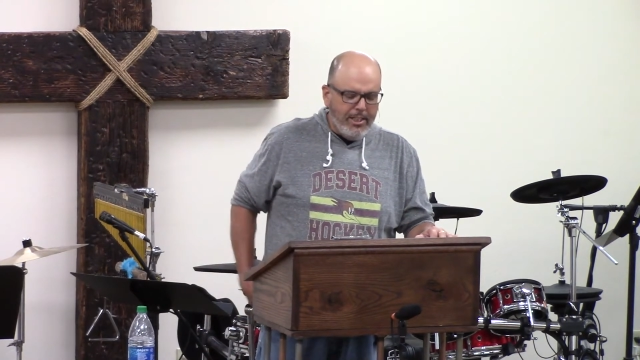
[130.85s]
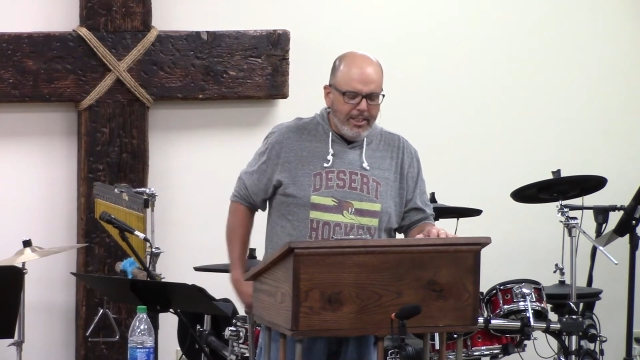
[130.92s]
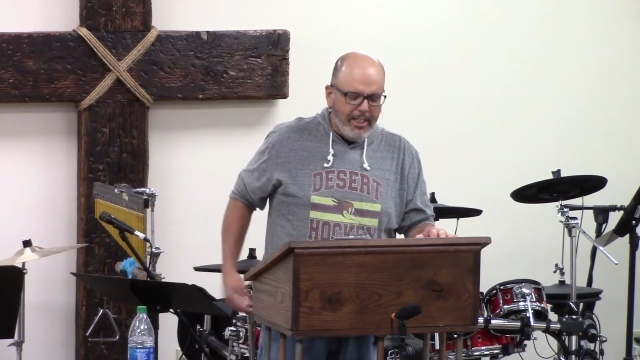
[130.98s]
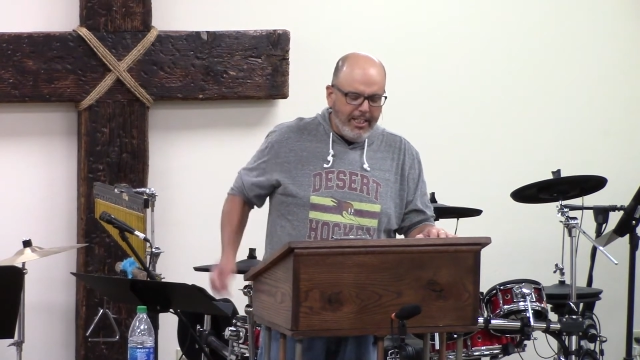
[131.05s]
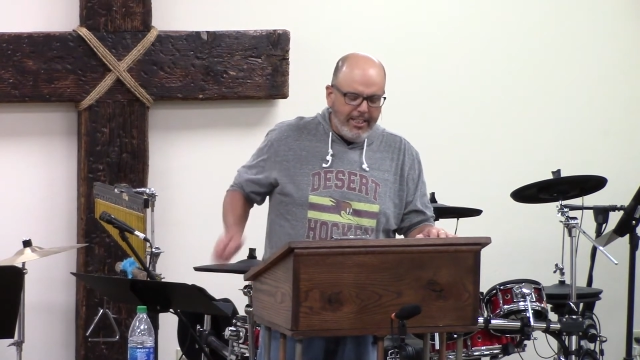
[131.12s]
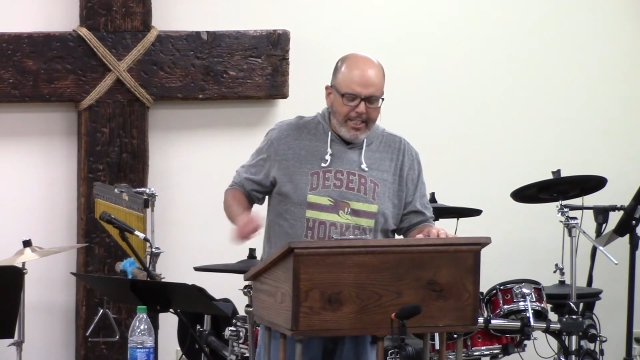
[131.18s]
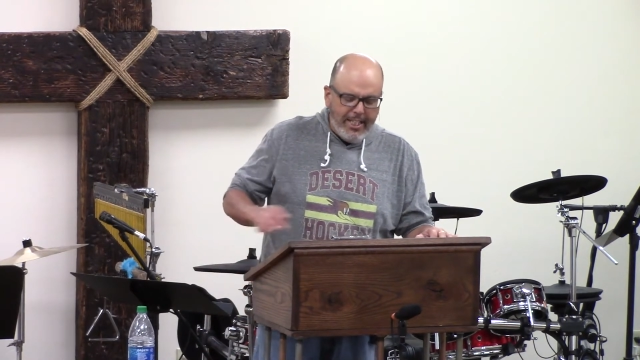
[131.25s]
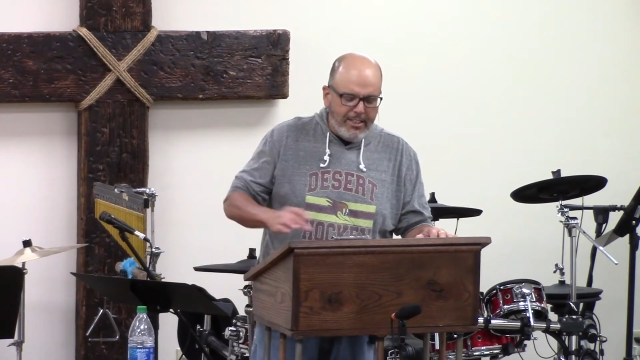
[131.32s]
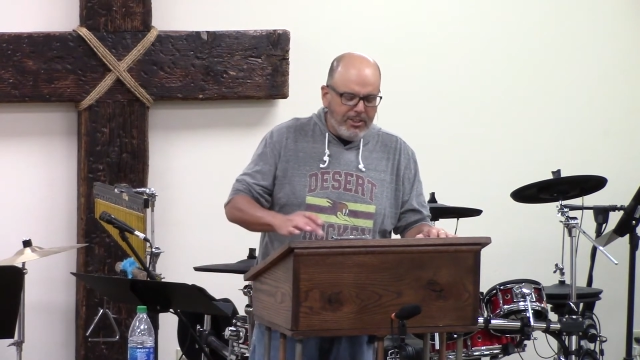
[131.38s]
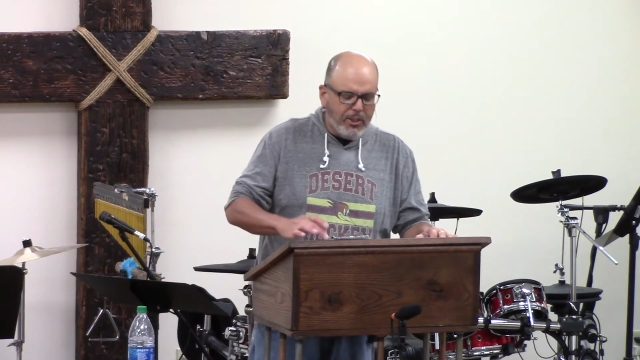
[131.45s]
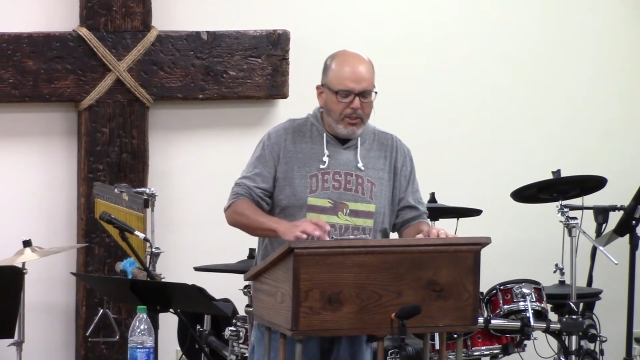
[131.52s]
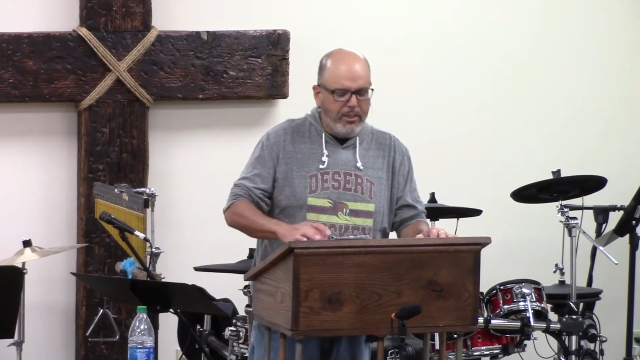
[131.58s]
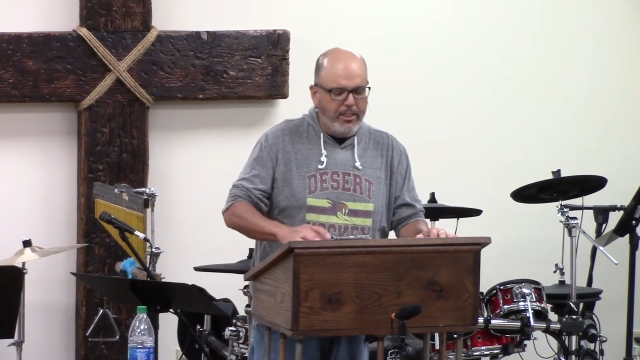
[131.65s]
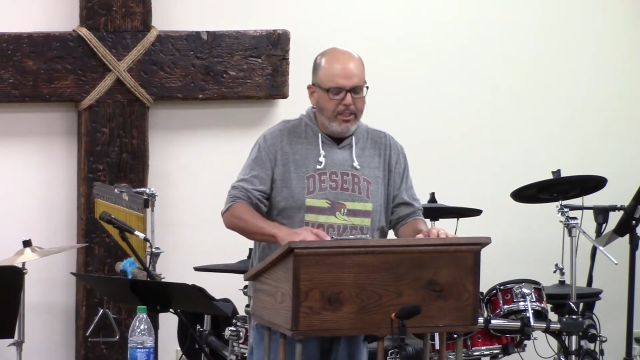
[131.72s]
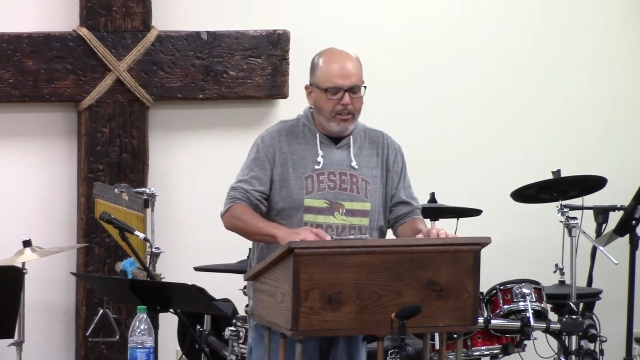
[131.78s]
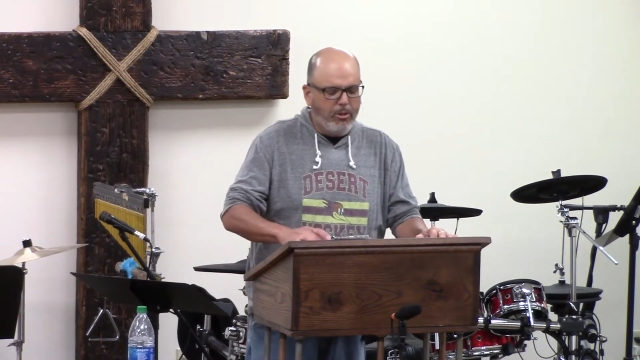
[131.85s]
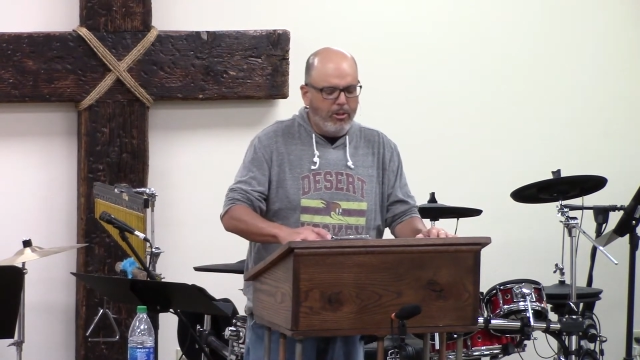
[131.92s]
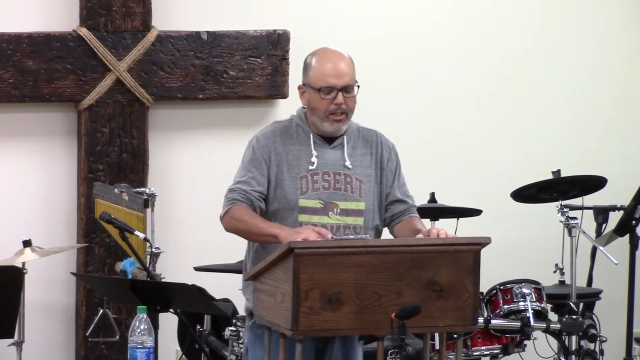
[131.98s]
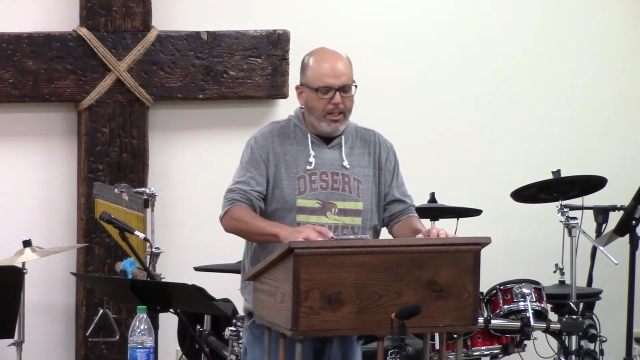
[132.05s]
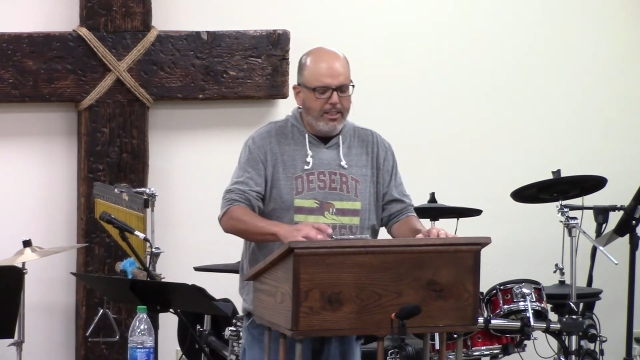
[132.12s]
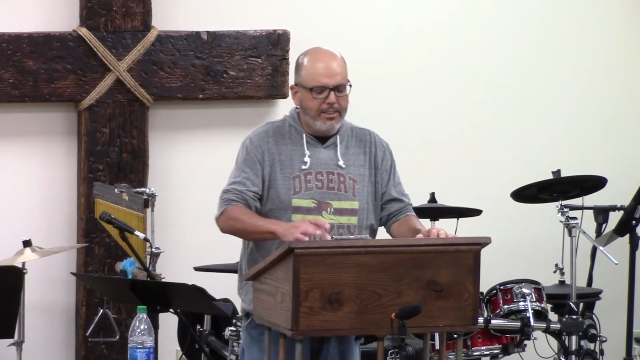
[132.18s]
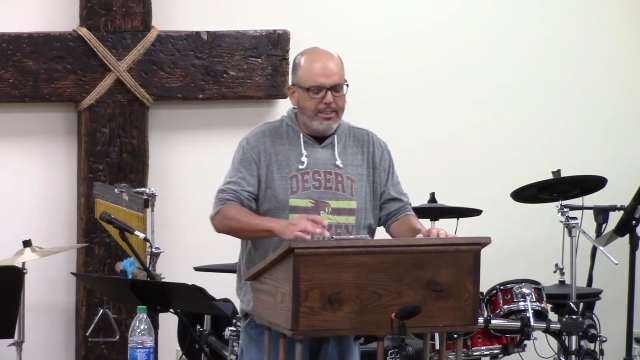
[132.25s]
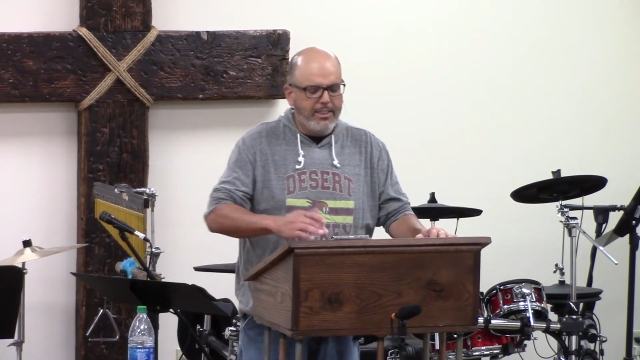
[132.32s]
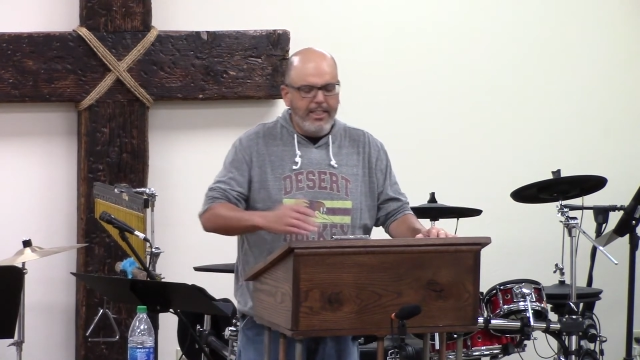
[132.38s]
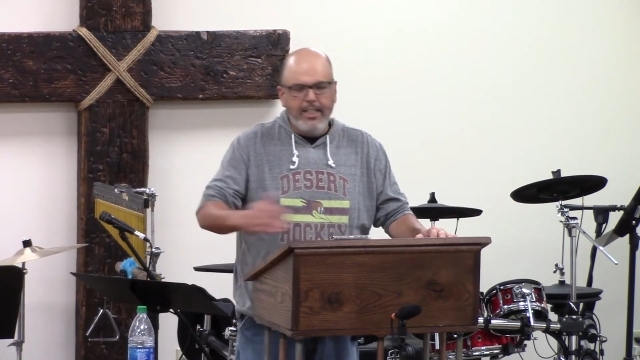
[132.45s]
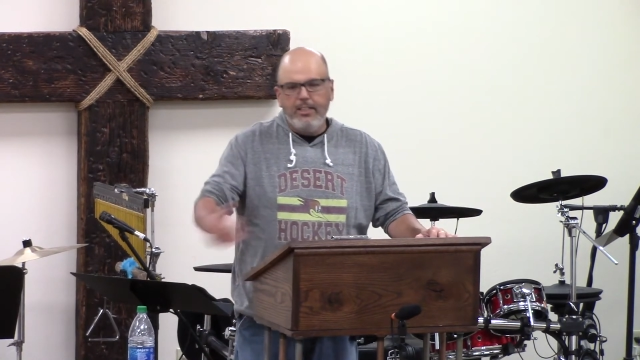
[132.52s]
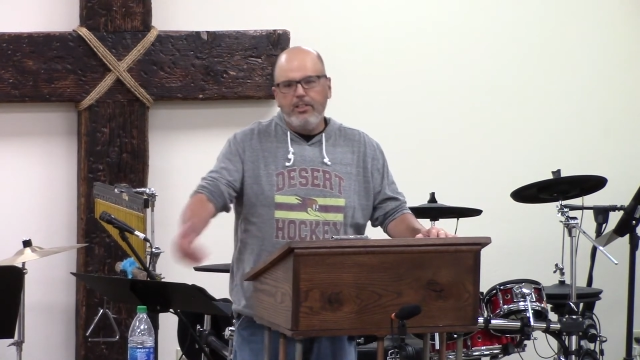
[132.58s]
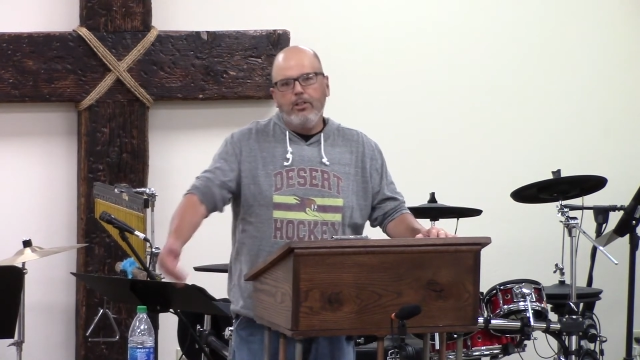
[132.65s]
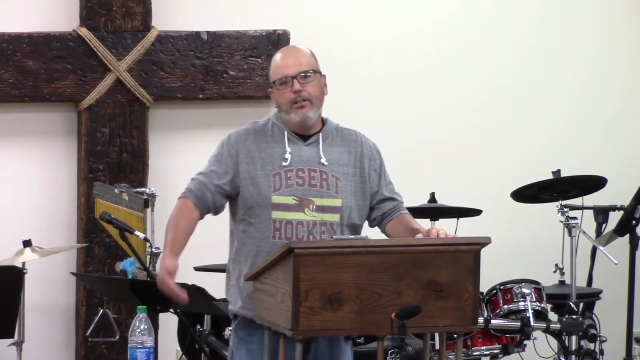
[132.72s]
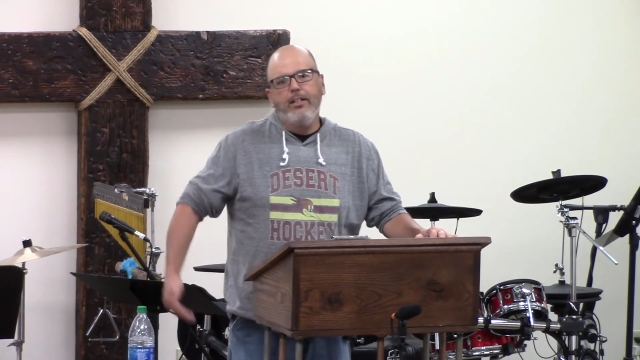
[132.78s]
and they started to cross, and they
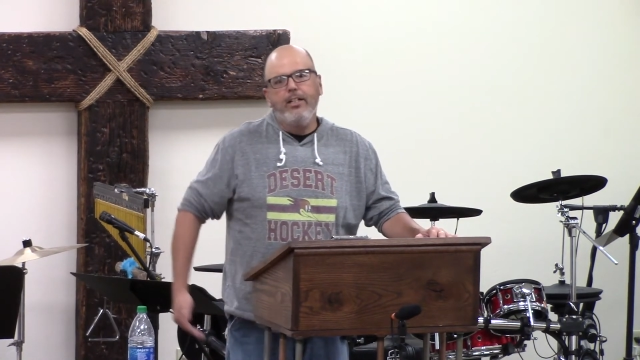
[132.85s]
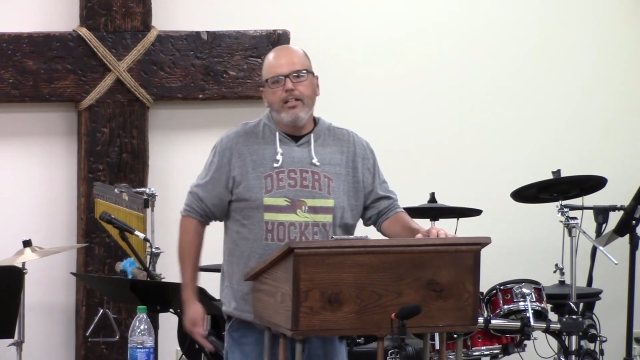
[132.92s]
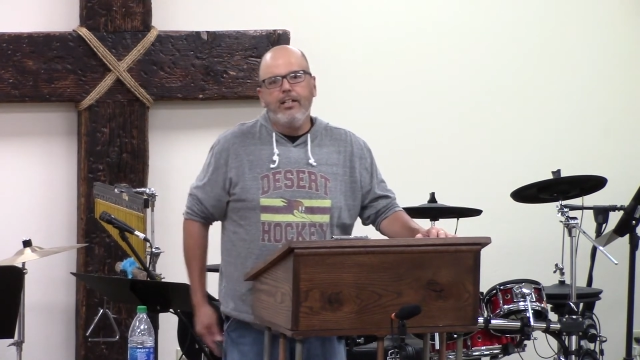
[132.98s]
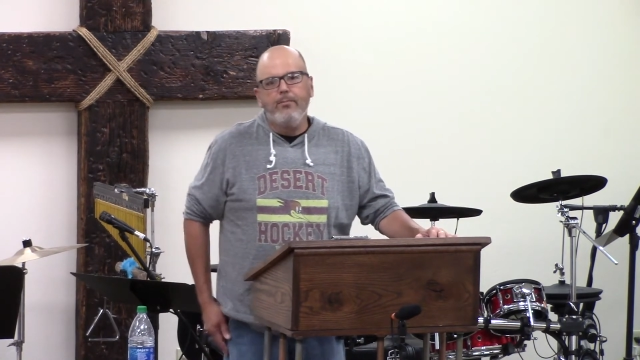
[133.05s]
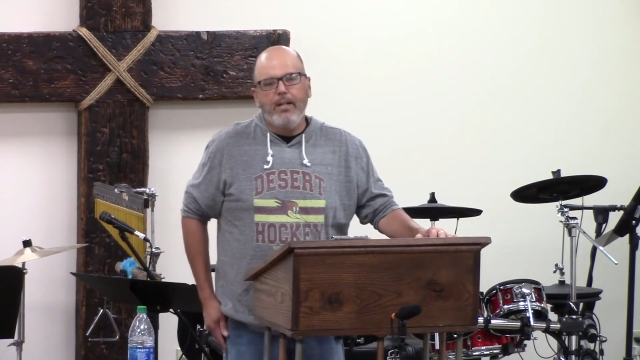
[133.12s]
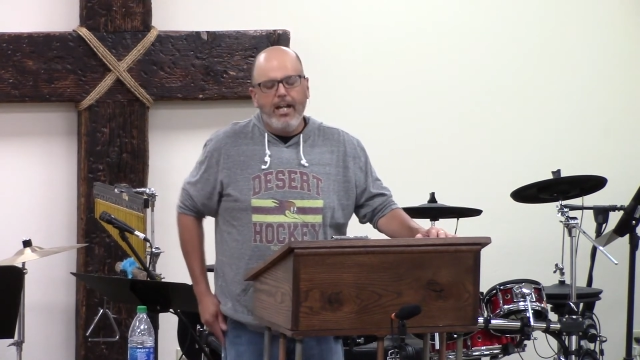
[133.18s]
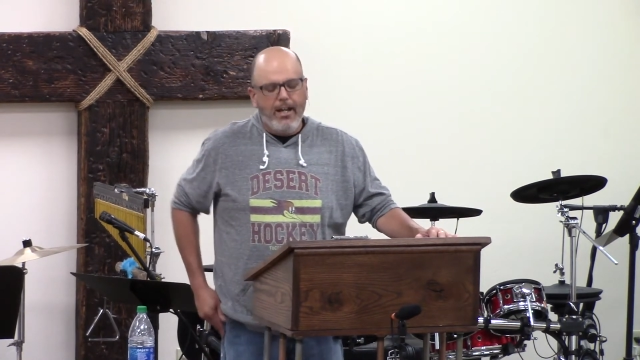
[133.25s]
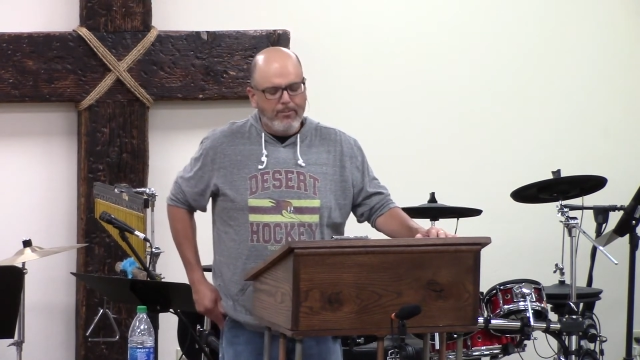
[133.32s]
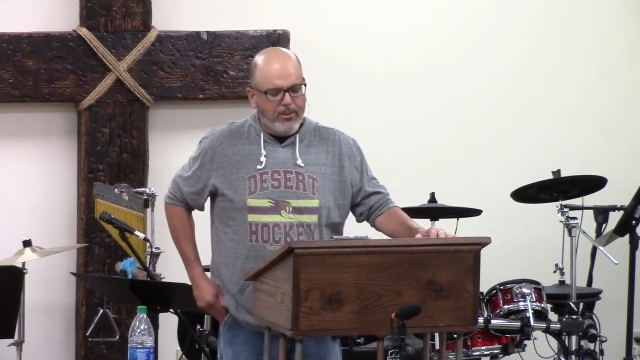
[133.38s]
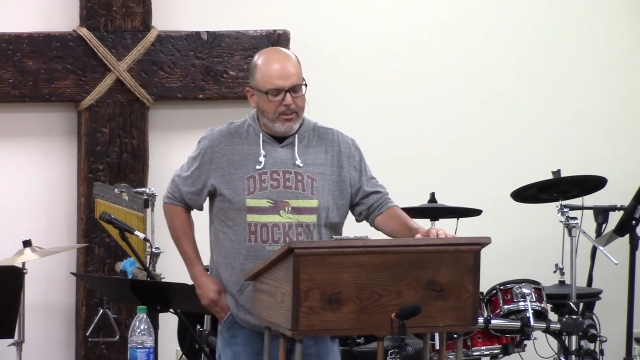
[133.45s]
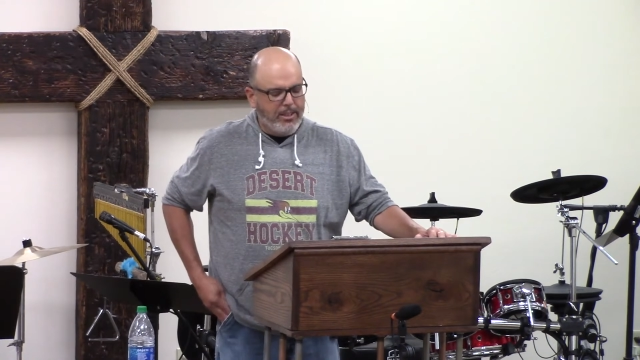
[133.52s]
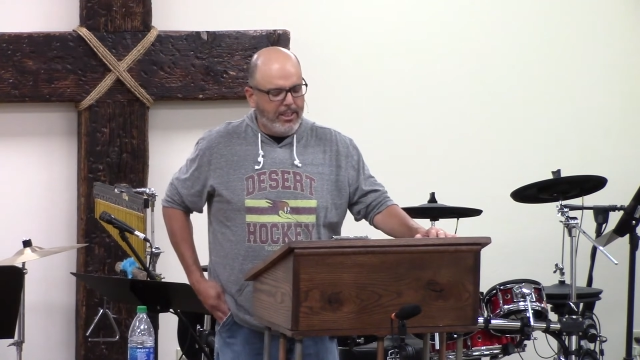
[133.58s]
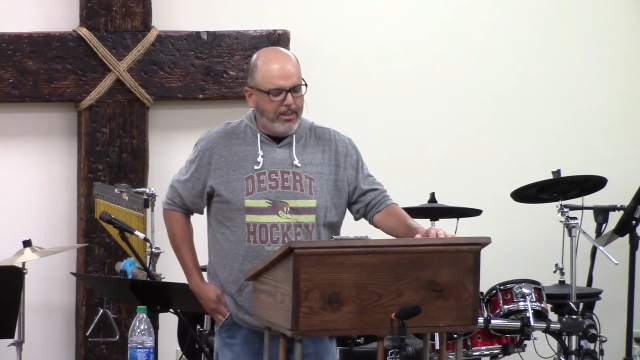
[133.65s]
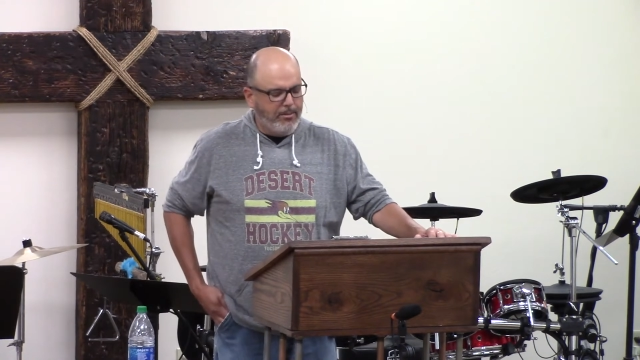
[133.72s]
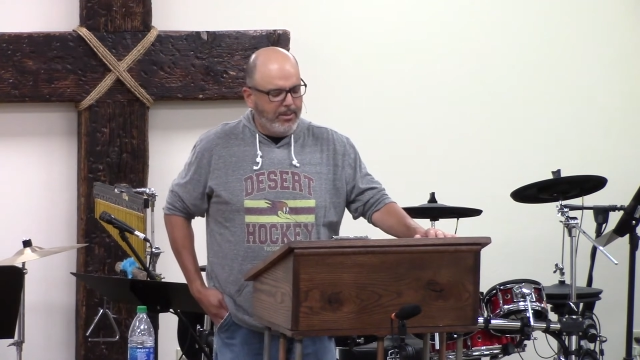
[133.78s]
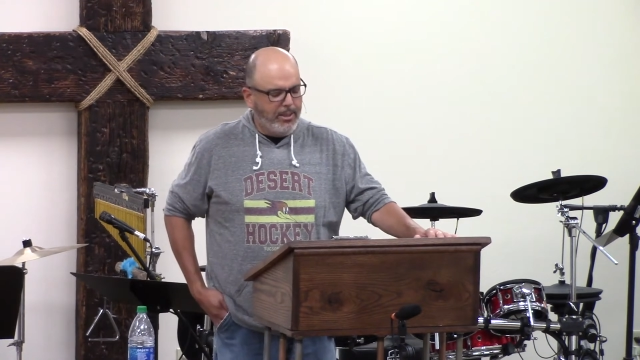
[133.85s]
started to come after them.